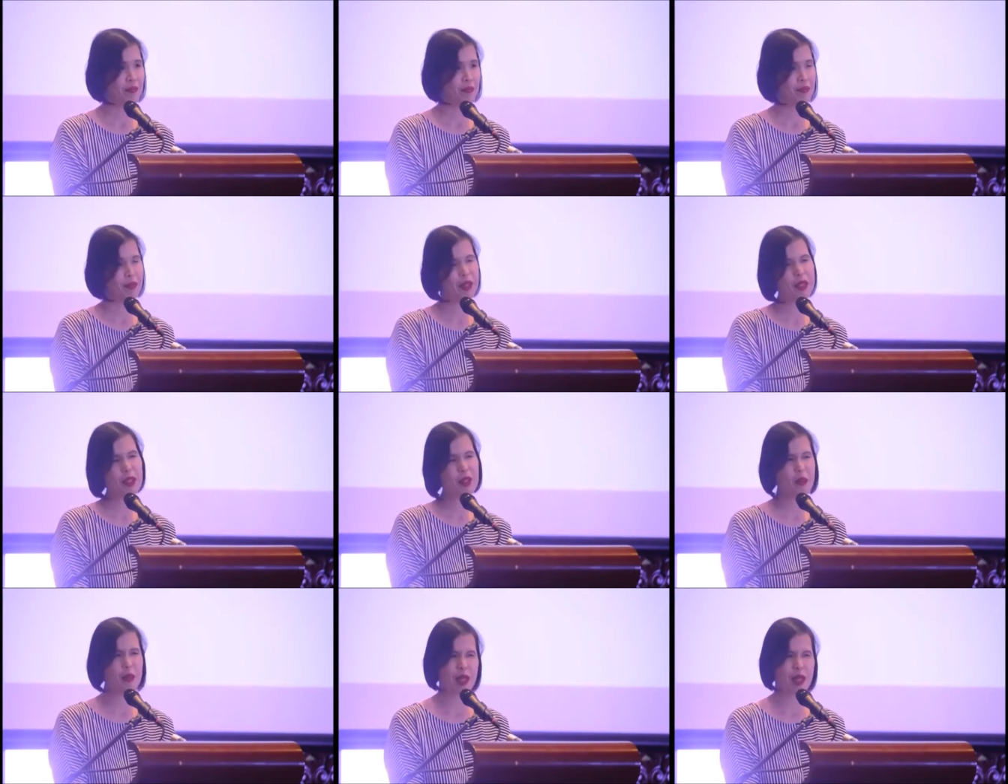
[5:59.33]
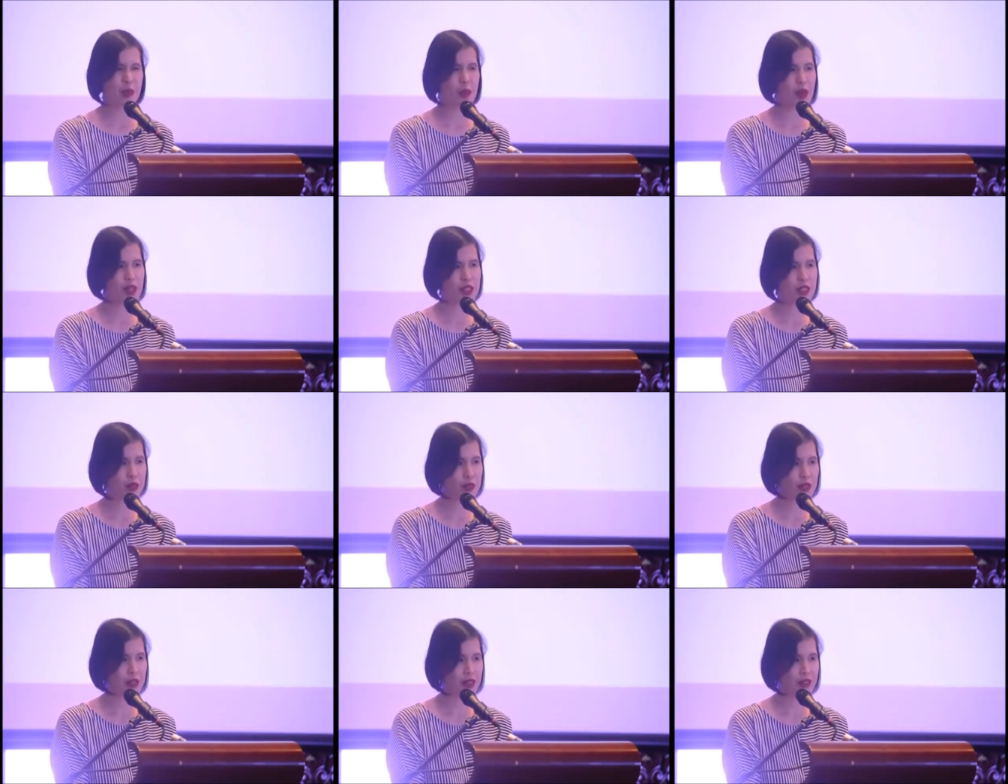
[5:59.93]
But nobody wants
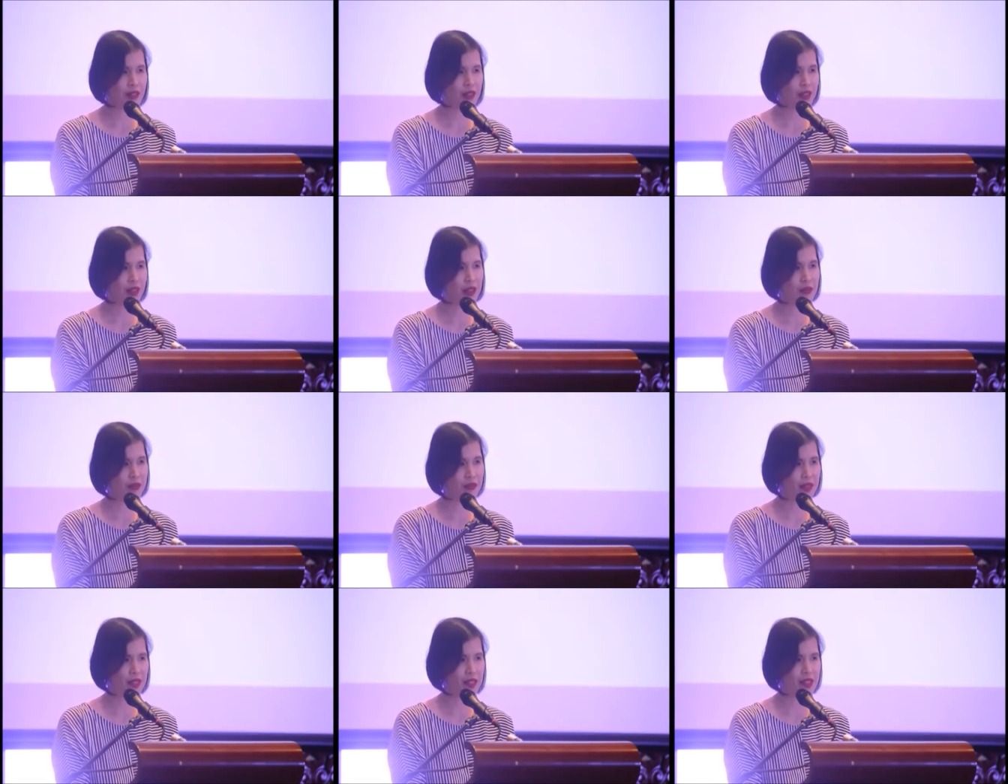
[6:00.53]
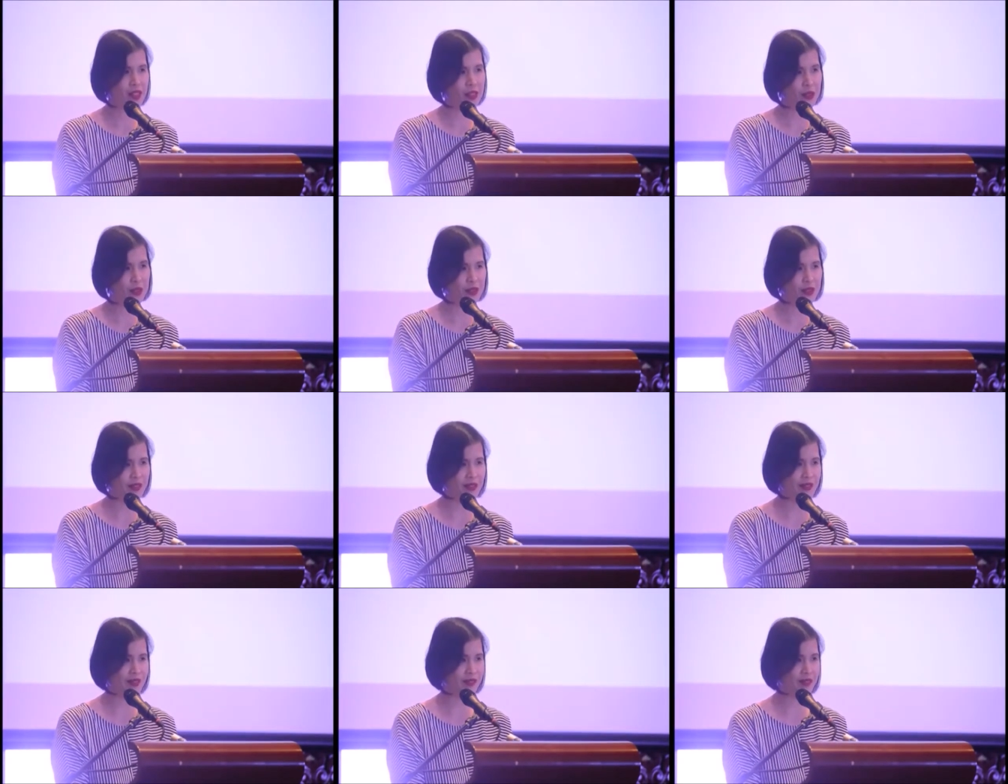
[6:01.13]
to leave their comfort
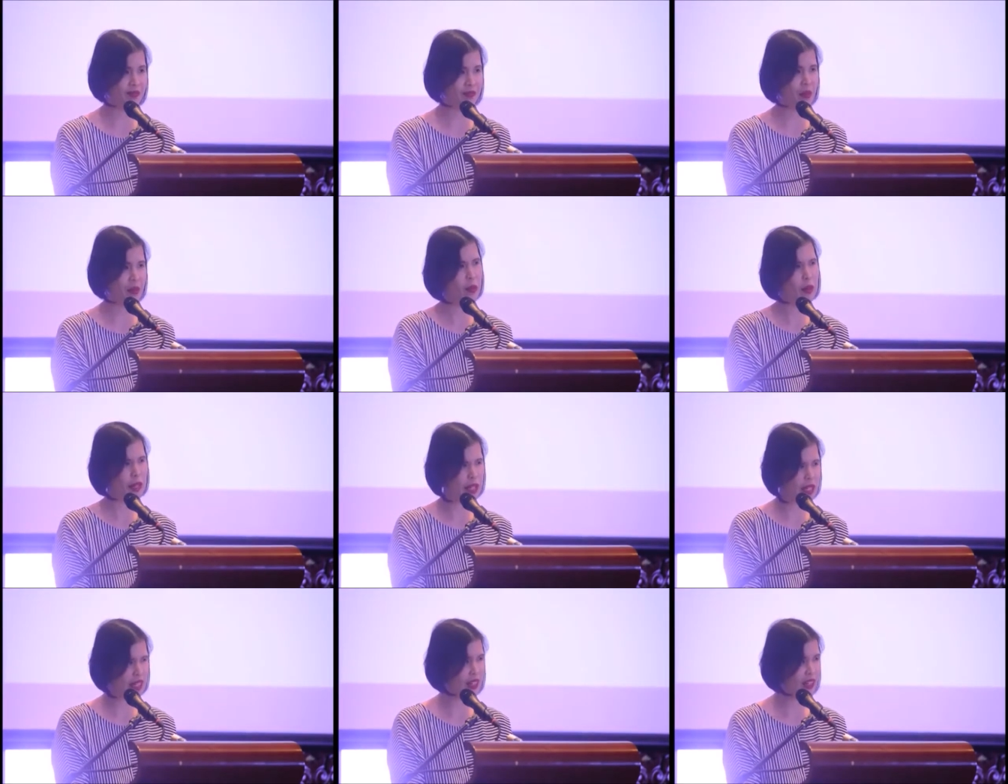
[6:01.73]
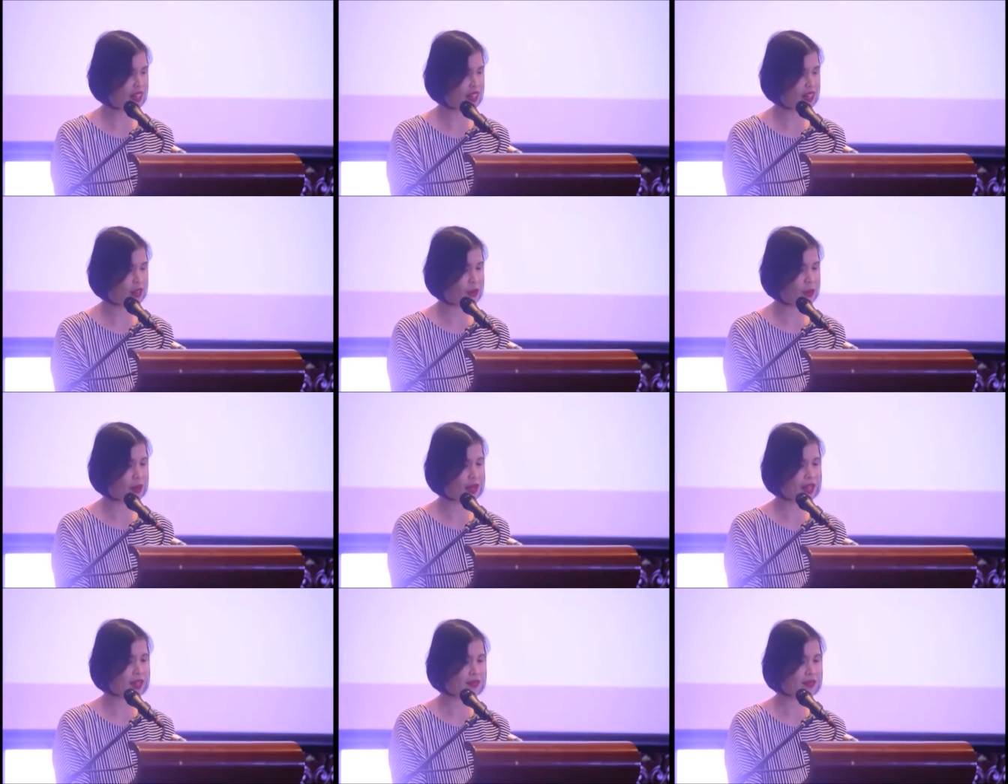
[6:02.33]
zone, but we did it
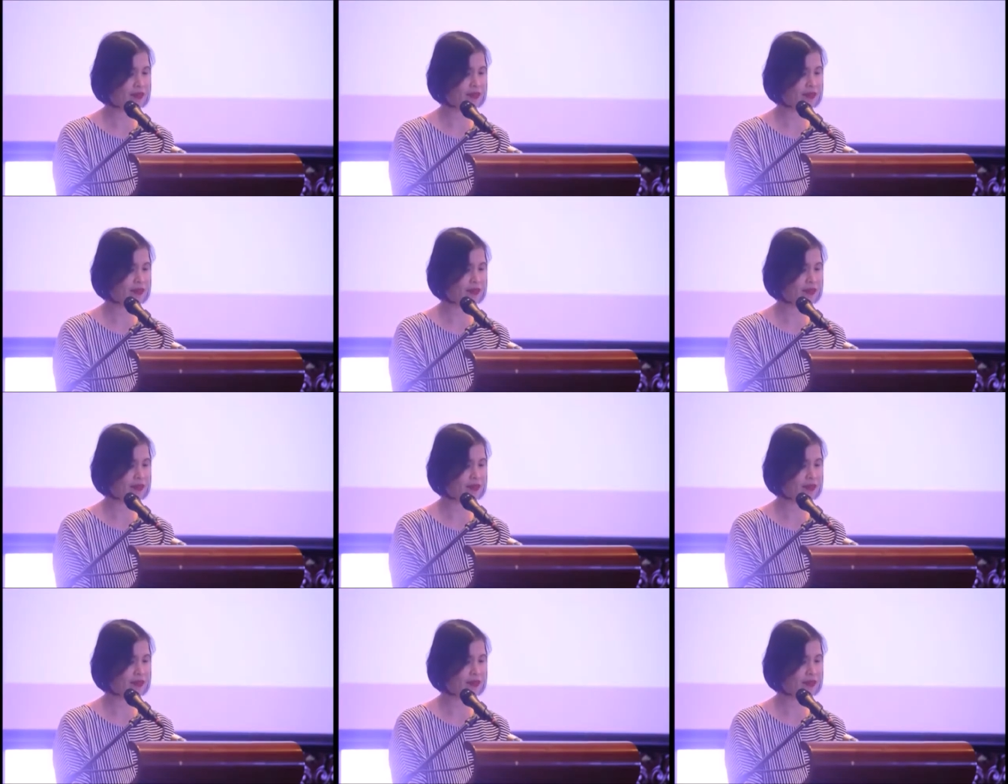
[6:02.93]
anyway.